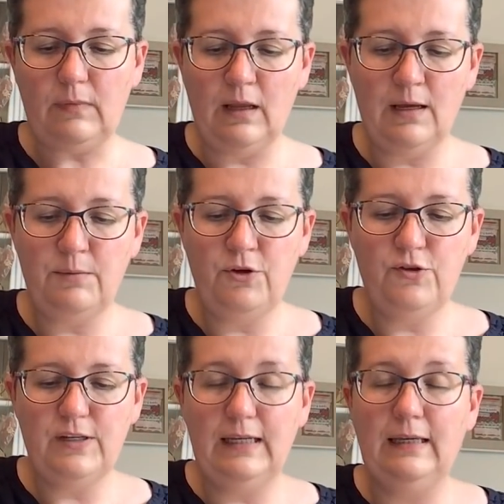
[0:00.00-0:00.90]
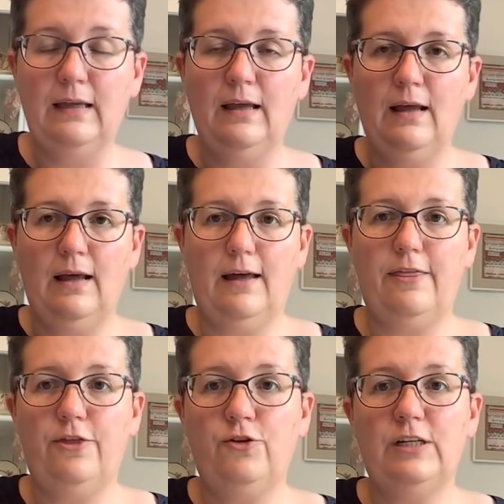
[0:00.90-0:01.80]
I'm using a
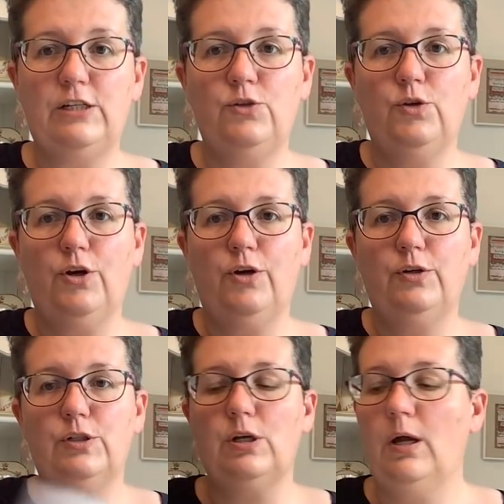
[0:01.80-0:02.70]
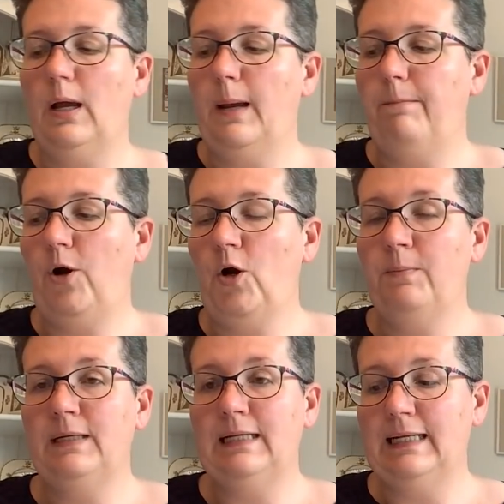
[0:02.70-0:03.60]
32 count
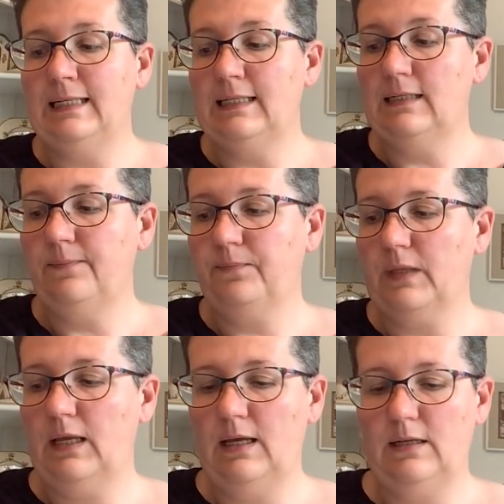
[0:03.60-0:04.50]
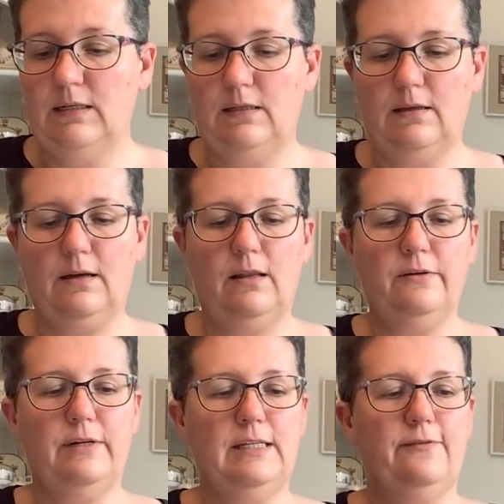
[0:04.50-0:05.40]
Permin linen, and the colour
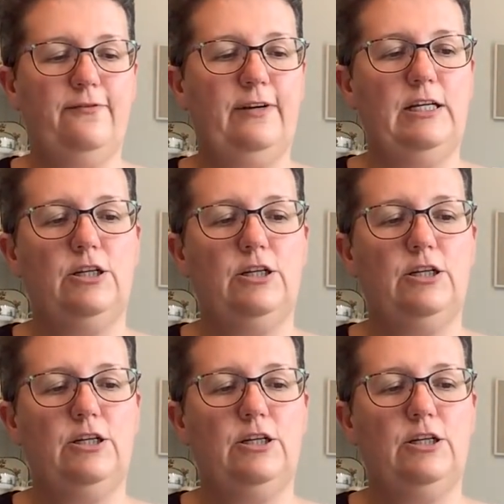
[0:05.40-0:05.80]
is French